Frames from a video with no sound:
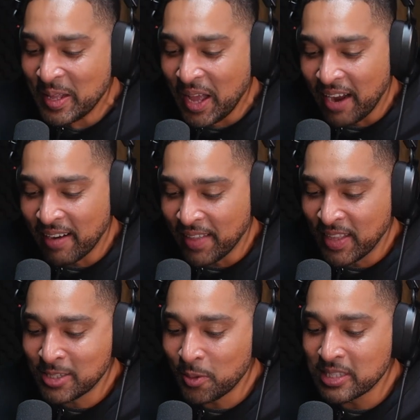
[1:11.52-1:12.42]
All right,
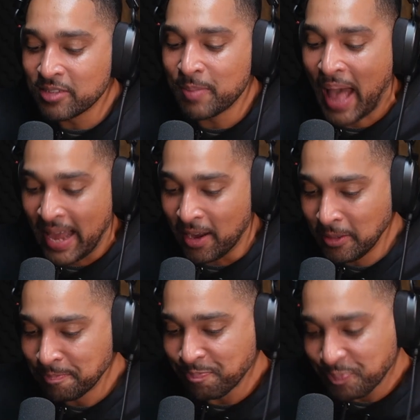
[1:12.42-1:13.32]
this one's from
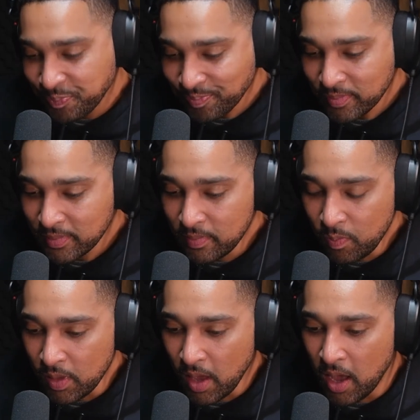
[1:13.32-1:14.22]
Anna,
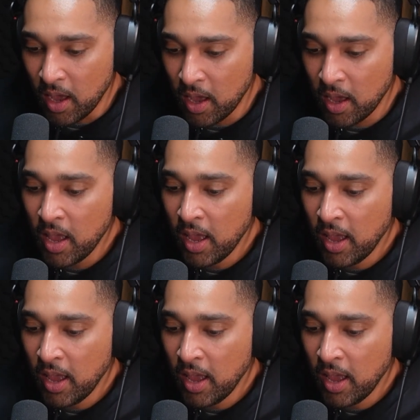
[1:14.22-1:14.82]
and